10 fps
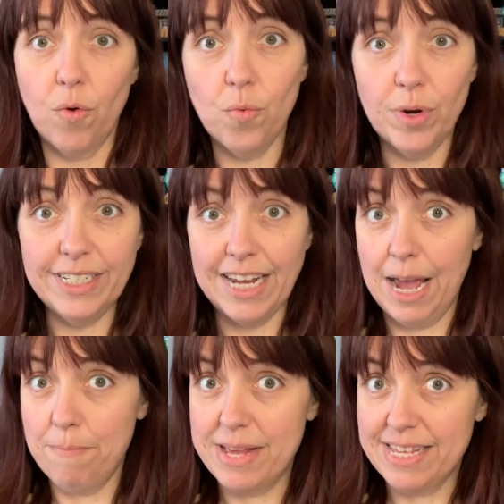What
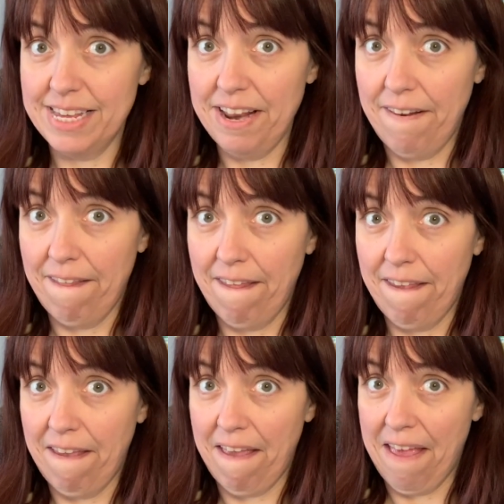time is it?
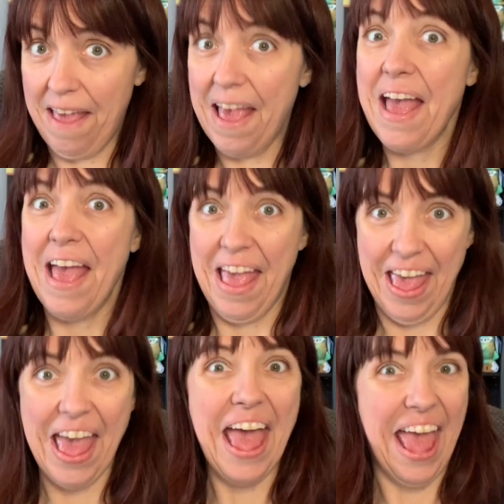It's peanut butter
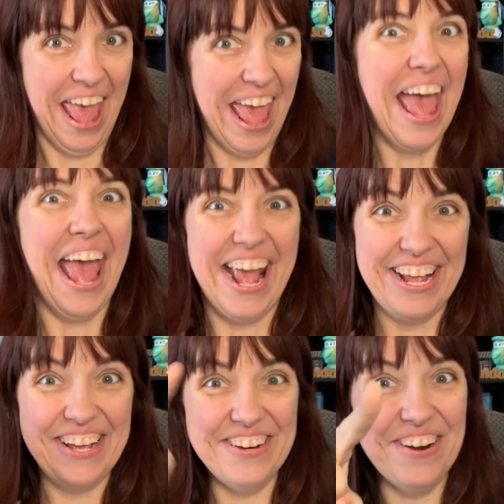jelly
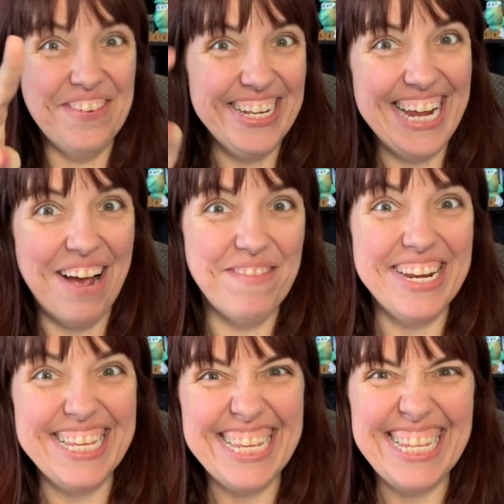time. You know what time it
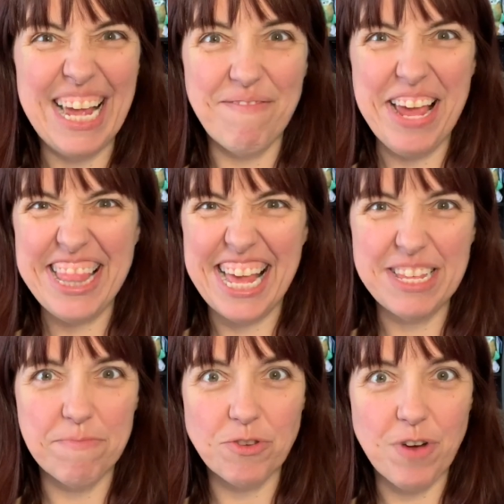is. It's time to hit
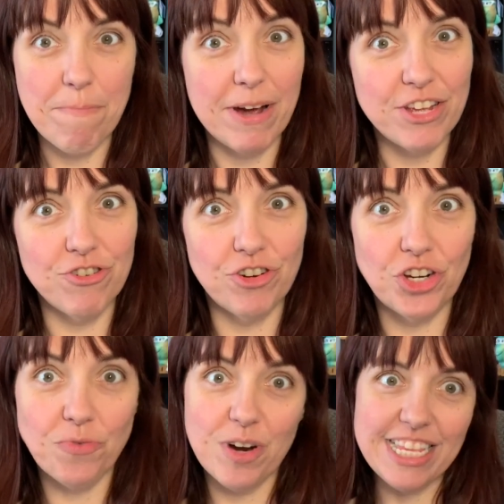that subscribe button. You know
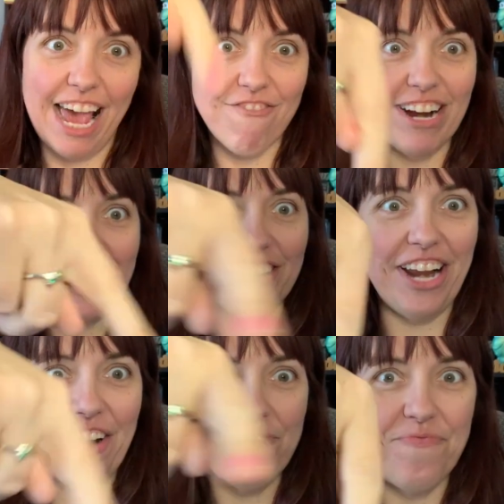just where it's at. Right down
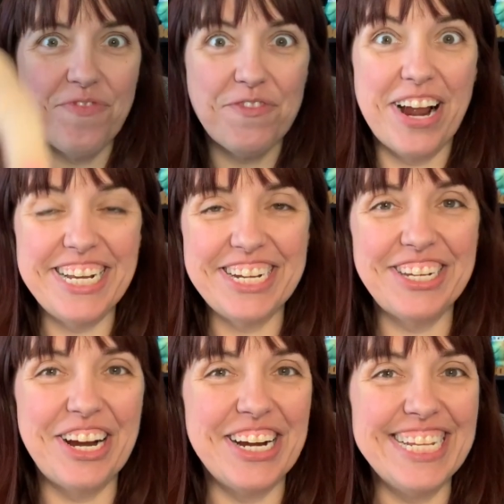there. Right
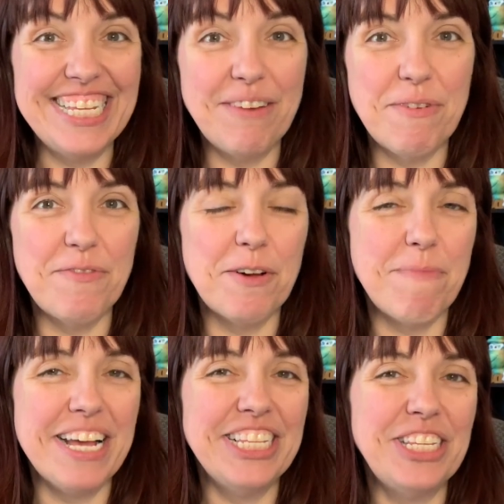down there. And it's time to follow
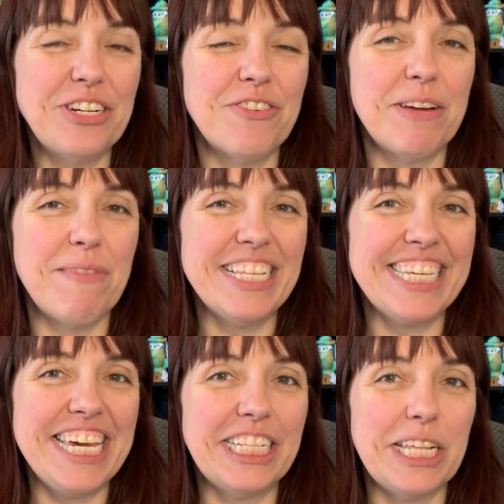my Instagram. That's
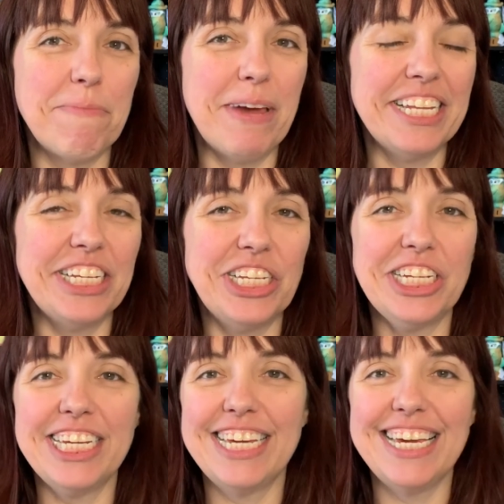Geekly Amanda.
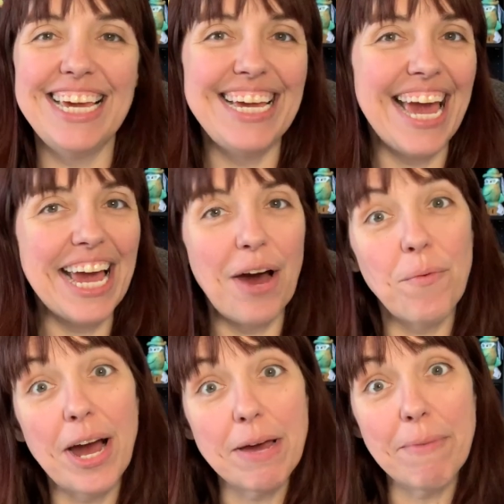
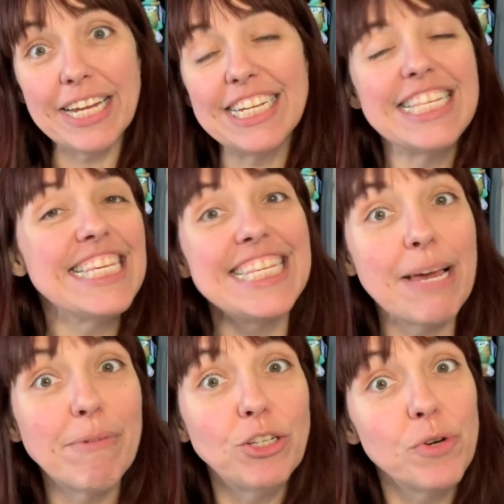G-E-E-K-L-Y Amanda. It's the
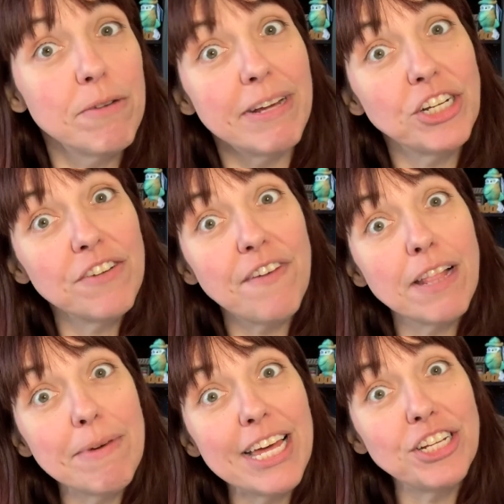same on Twitter. Make sure to
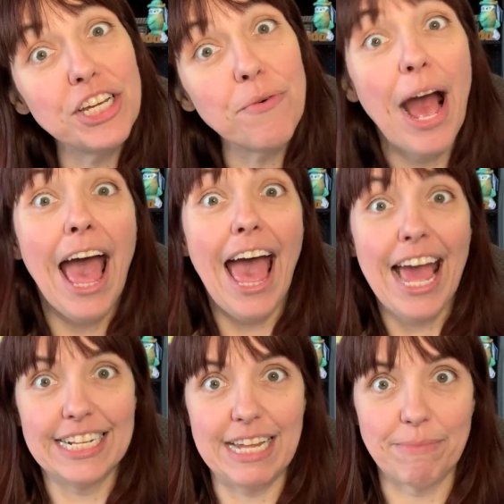follow me there too.
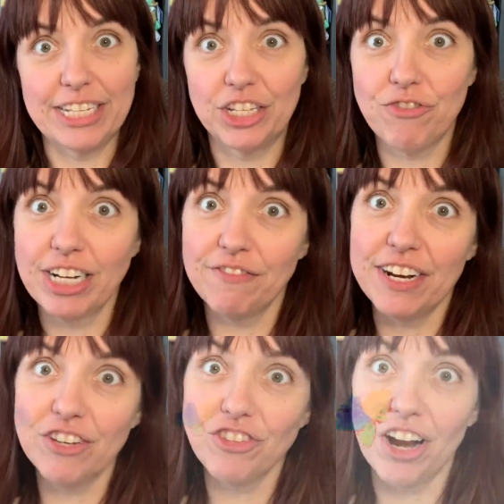And it's time to get this righteous
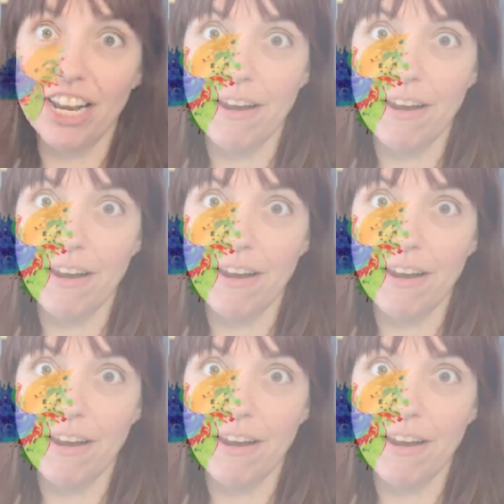video started.